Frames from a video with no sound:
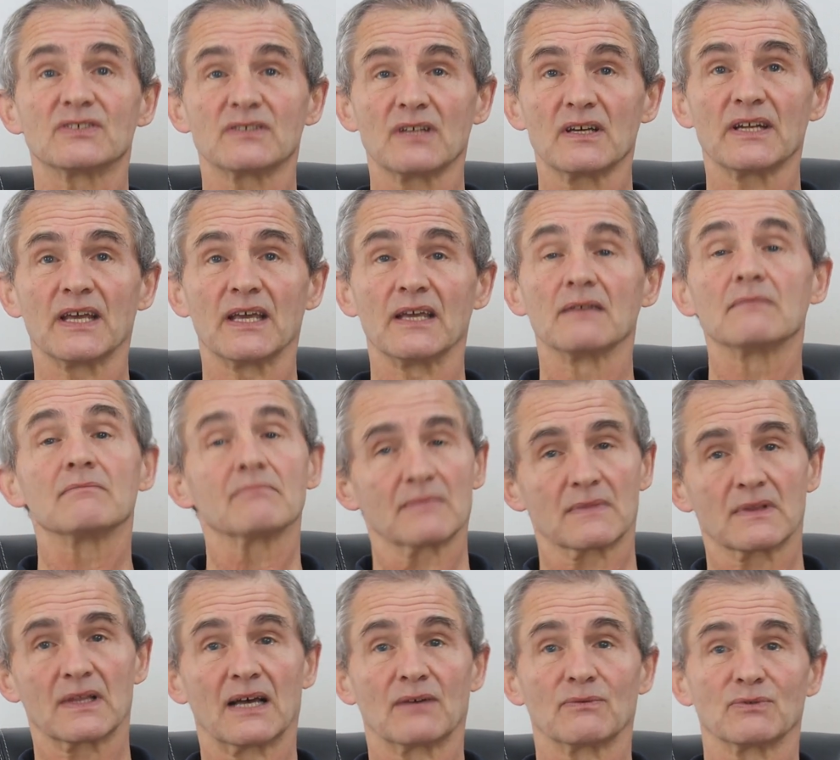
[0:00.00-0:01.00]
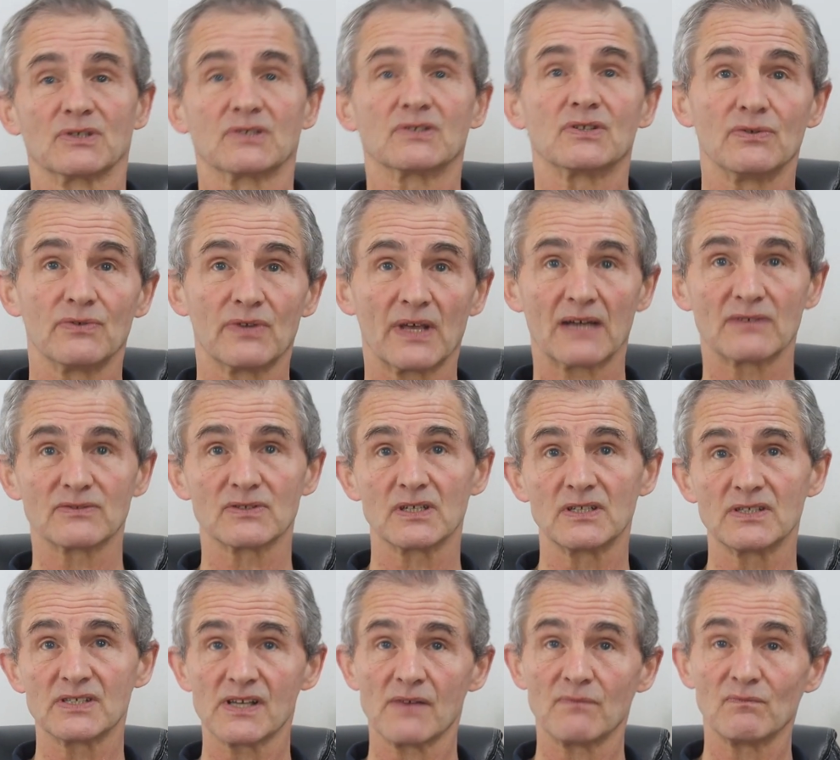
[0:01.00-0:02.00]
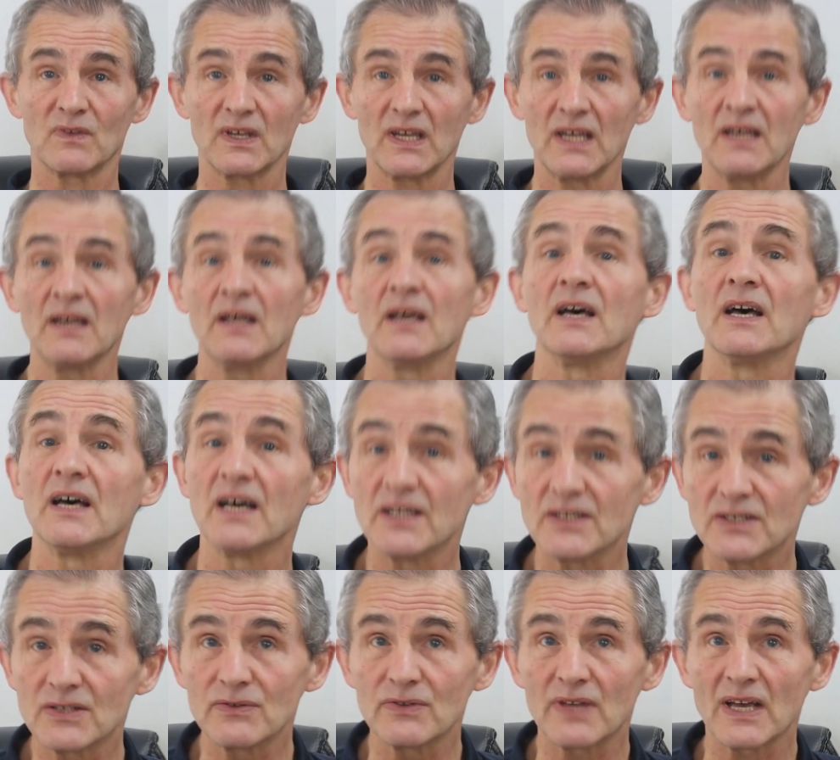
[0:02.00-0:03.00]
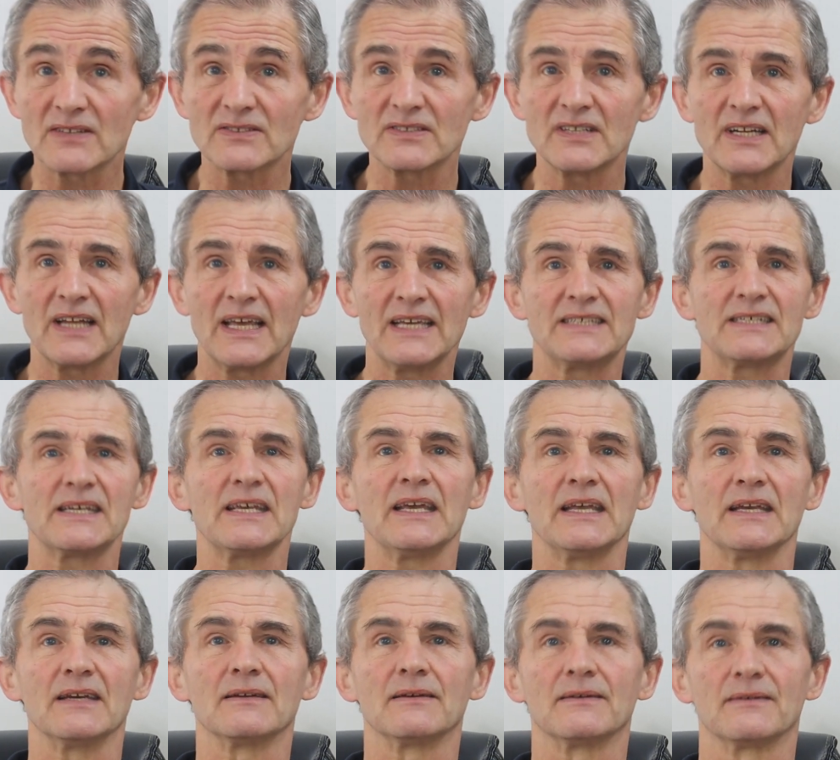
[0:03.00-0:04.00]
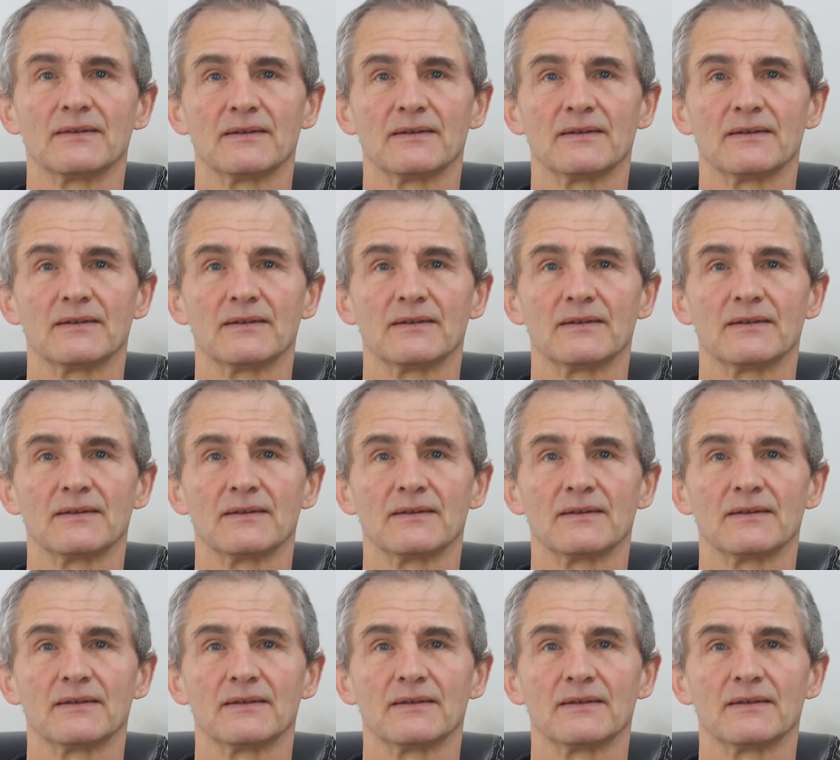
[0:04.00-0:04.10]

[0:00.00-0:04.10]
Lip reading: Study. That was 2017 and 2018.